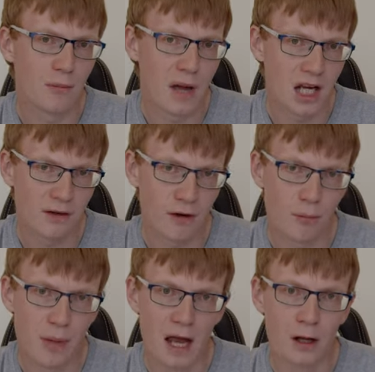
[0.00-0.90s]
mesh
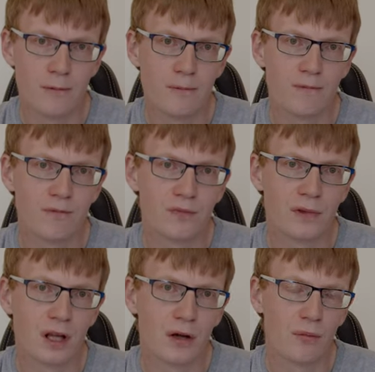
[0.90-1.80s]
front panel
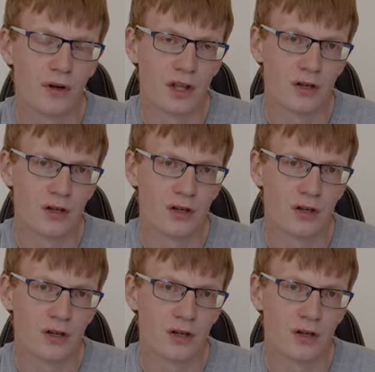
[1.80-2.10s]
with